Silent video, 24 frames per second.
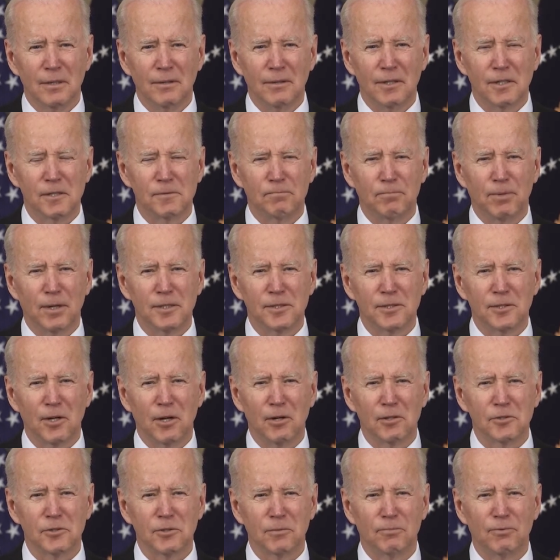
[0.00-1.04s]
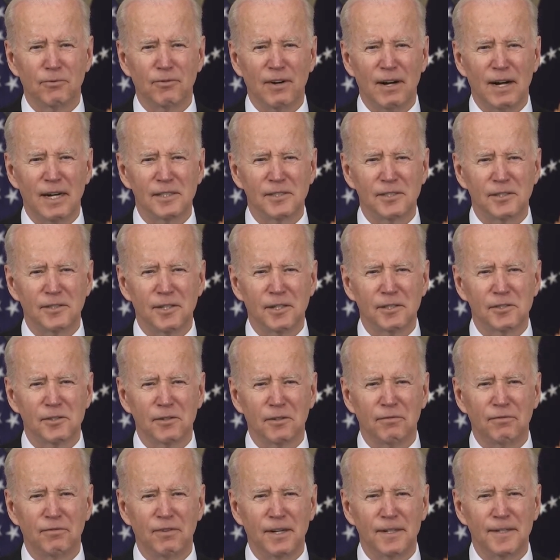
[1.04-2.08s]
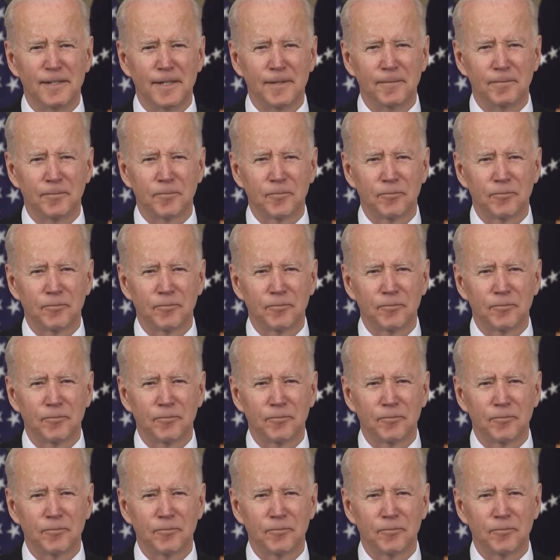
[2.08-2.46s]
This budget also provides additional funding